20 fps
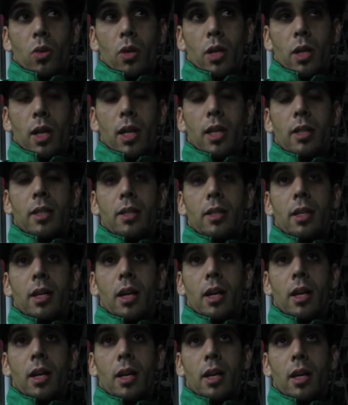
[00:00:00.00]
eight,
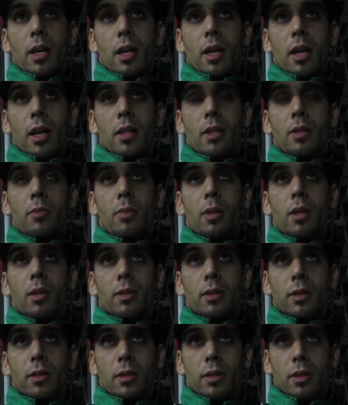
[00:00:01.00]
year, eight
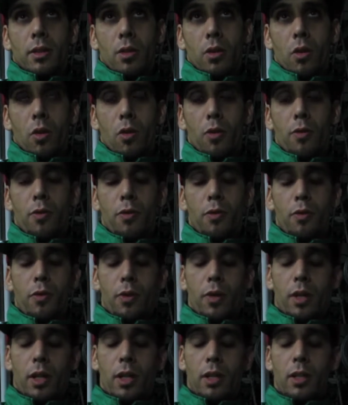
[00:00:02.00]
months off
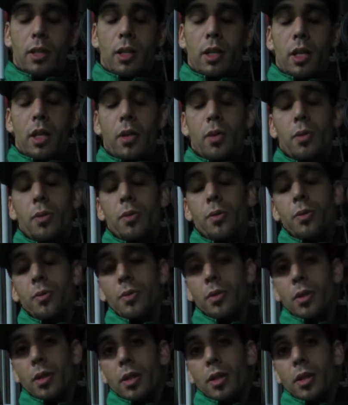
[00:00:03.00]
and now